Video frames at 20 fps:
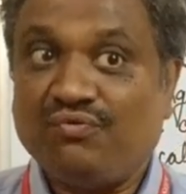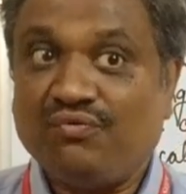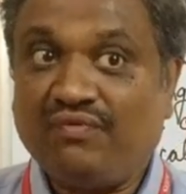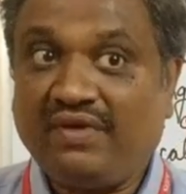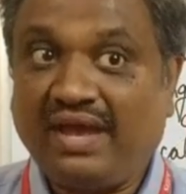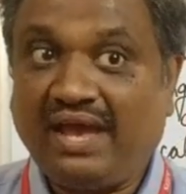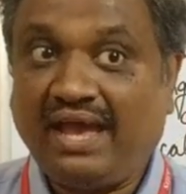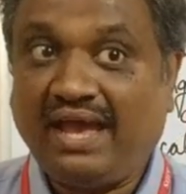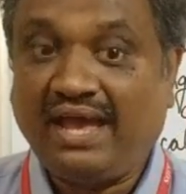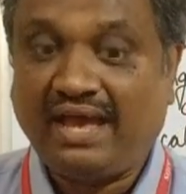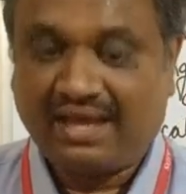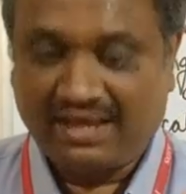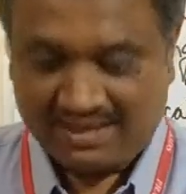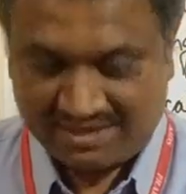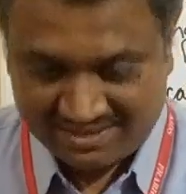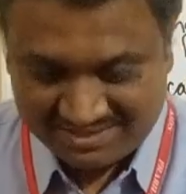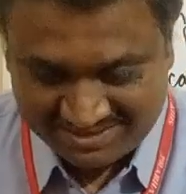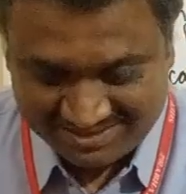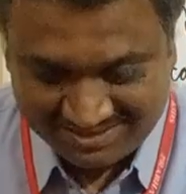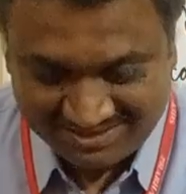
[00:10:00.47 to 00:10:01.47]

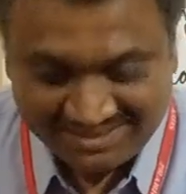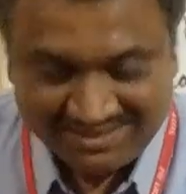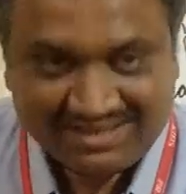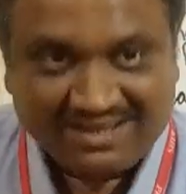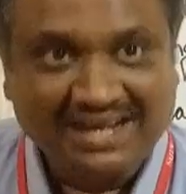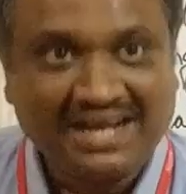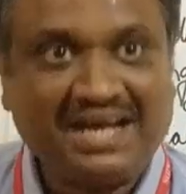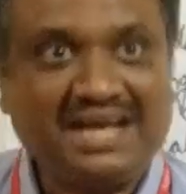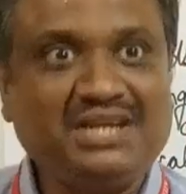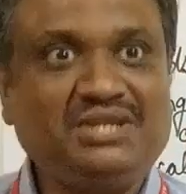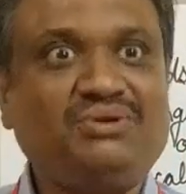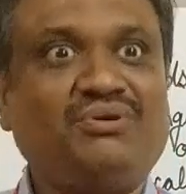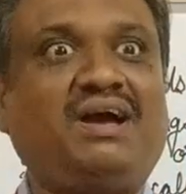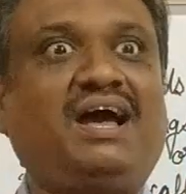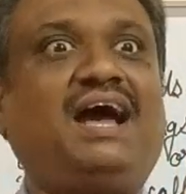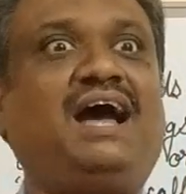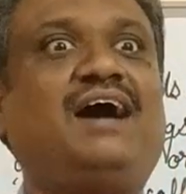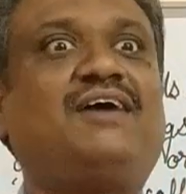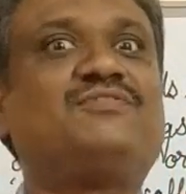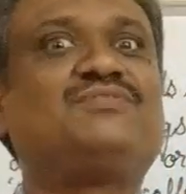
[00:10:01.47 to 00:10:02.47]
Where? Here you
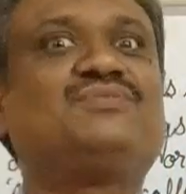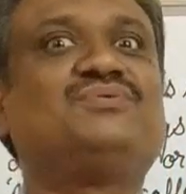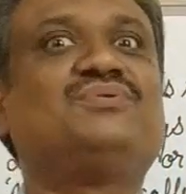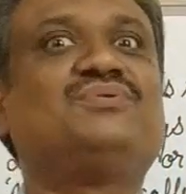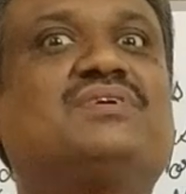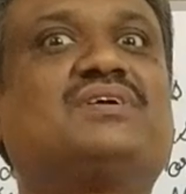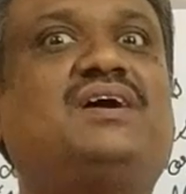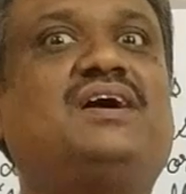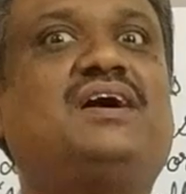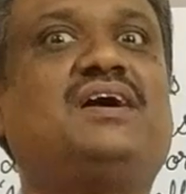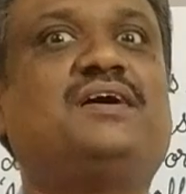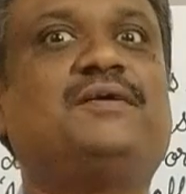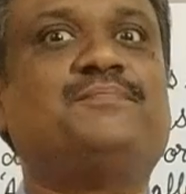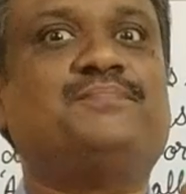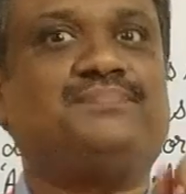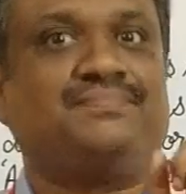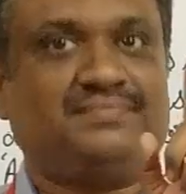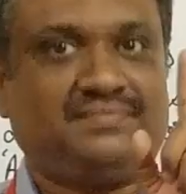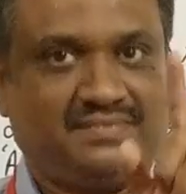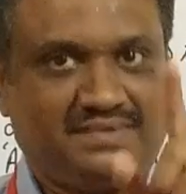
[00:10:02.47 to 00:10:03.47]
have
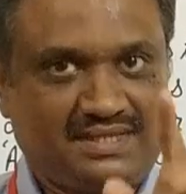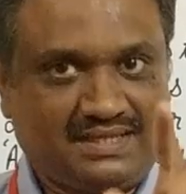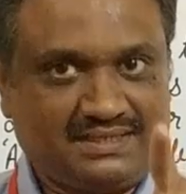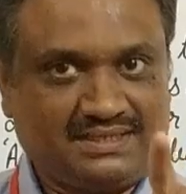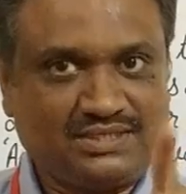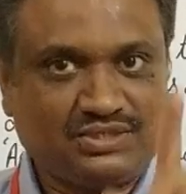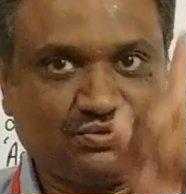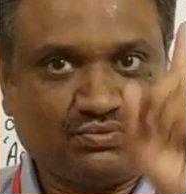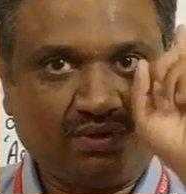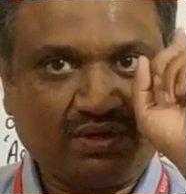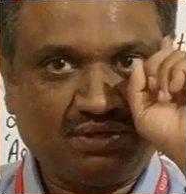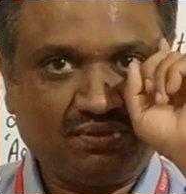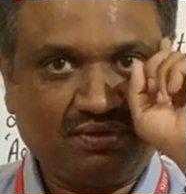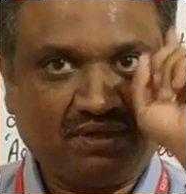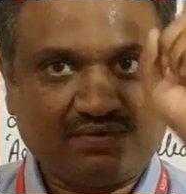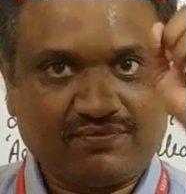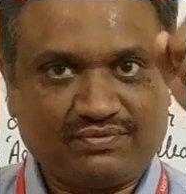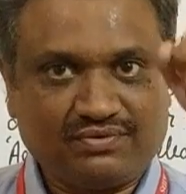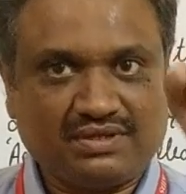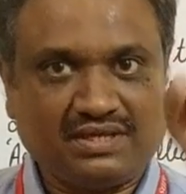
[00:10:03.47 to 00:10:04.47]
come. This is what you
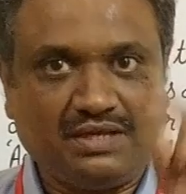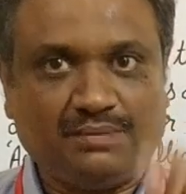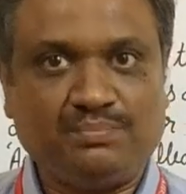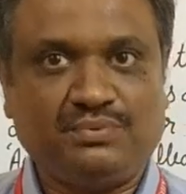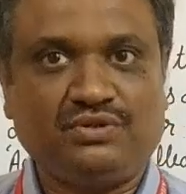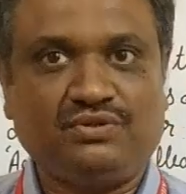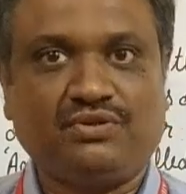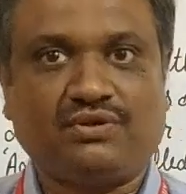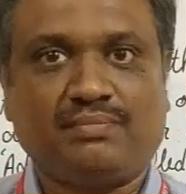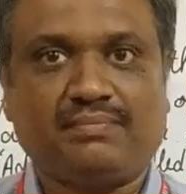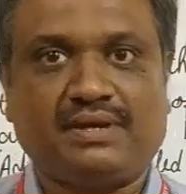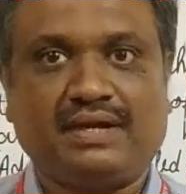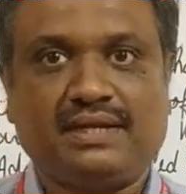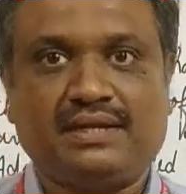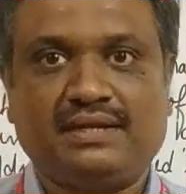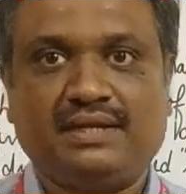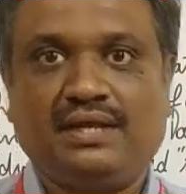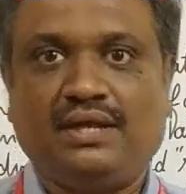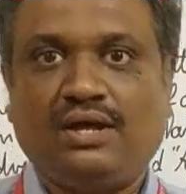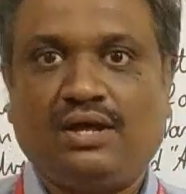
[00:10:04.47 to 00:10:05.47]
have to keep in your mind.
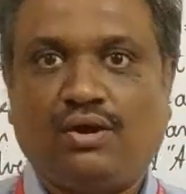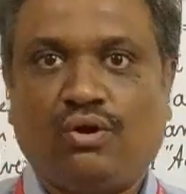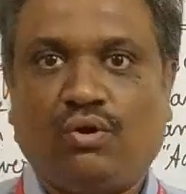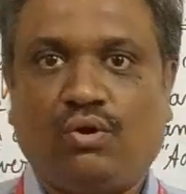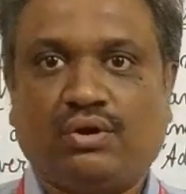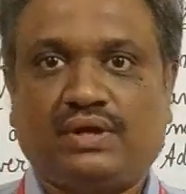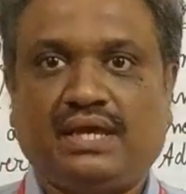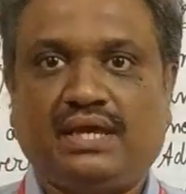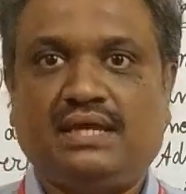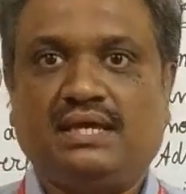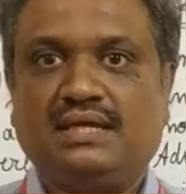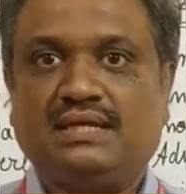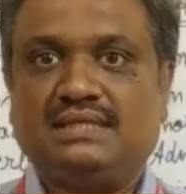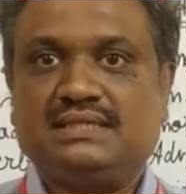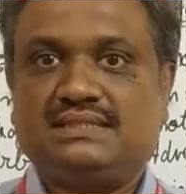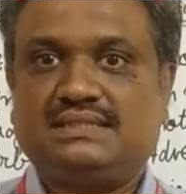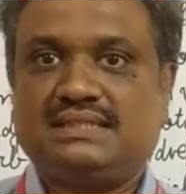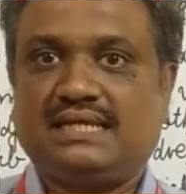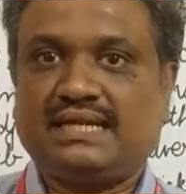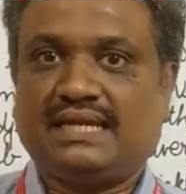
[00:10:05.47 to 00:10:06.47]
Okay.
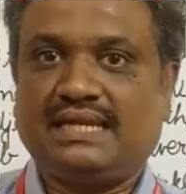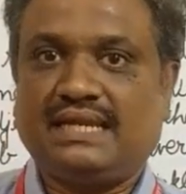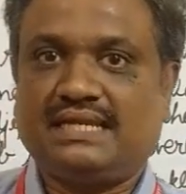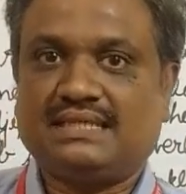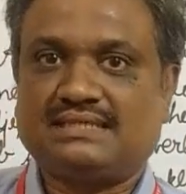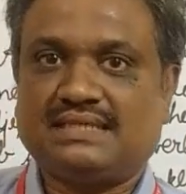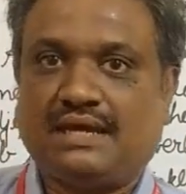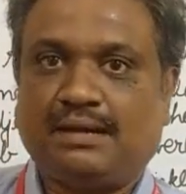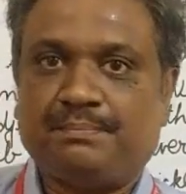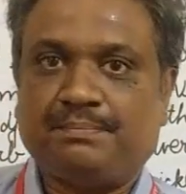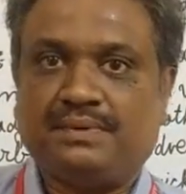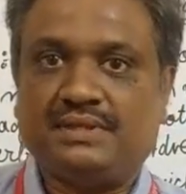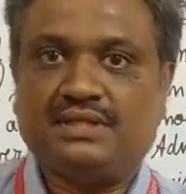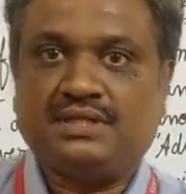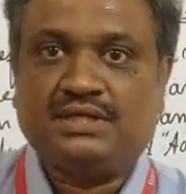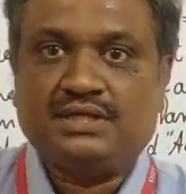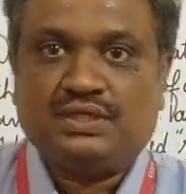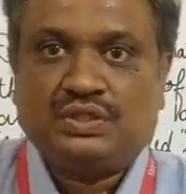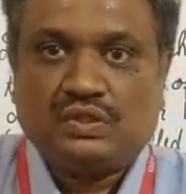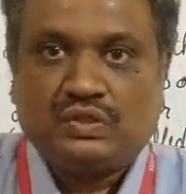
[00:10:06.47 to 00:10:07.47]
Second example.
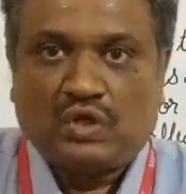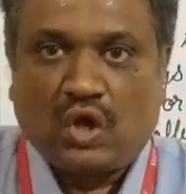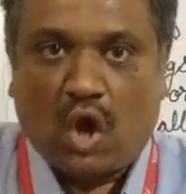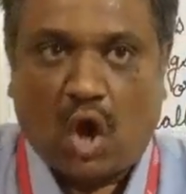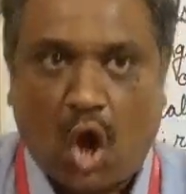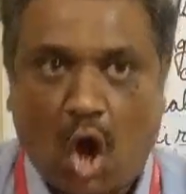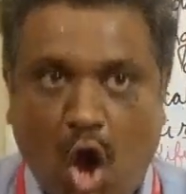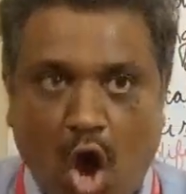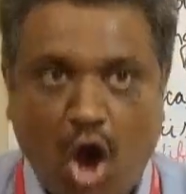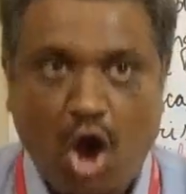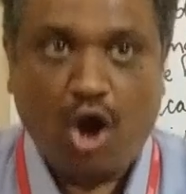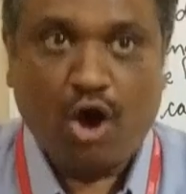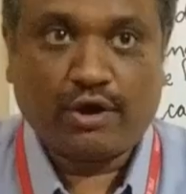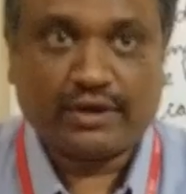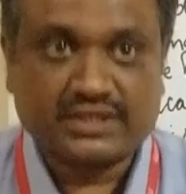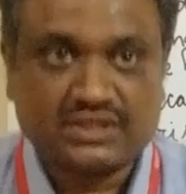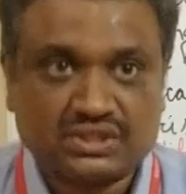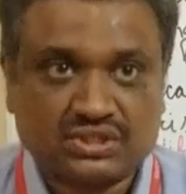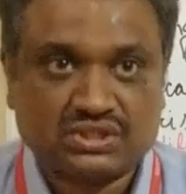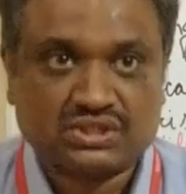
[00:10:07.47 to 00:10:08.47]
The
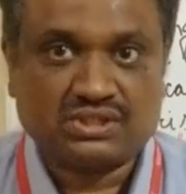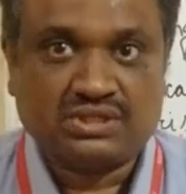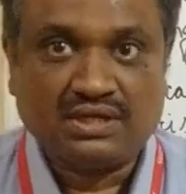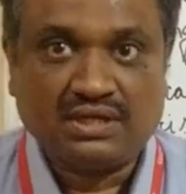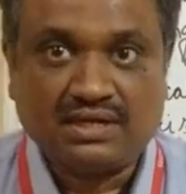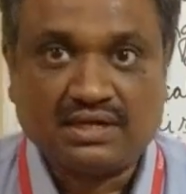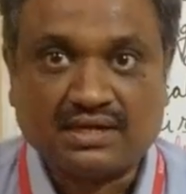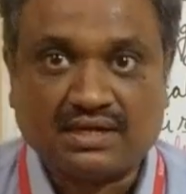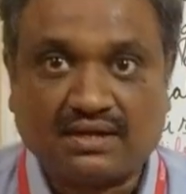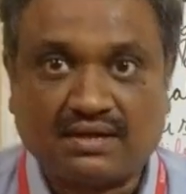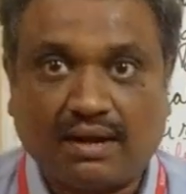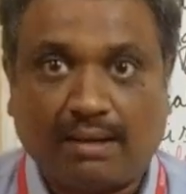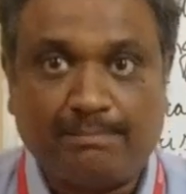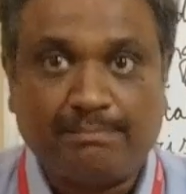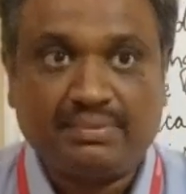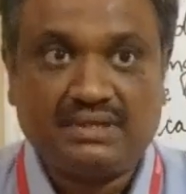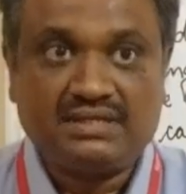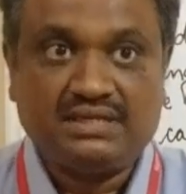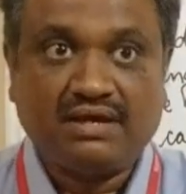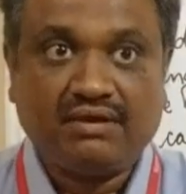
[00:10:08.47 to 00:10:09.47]
horse
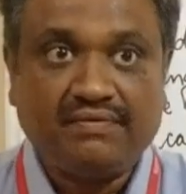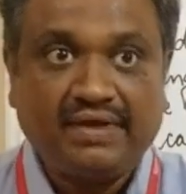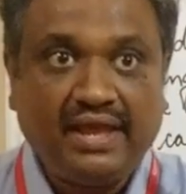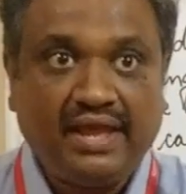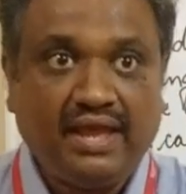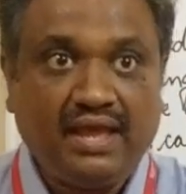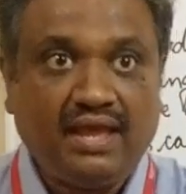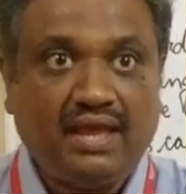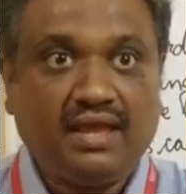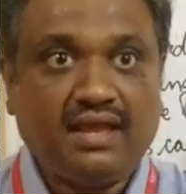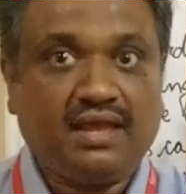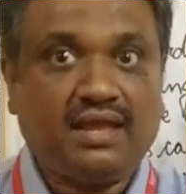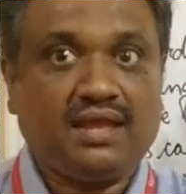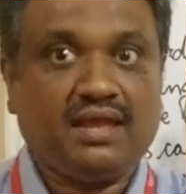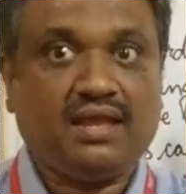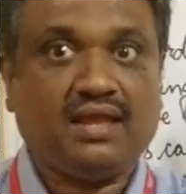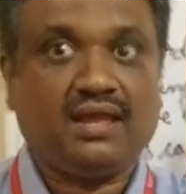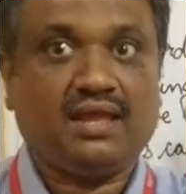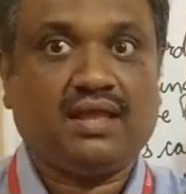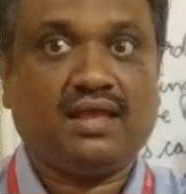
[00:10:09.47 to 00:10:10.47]
grumbled
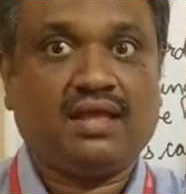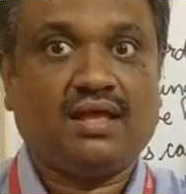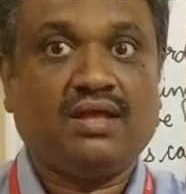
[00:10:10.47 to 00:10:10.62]
away.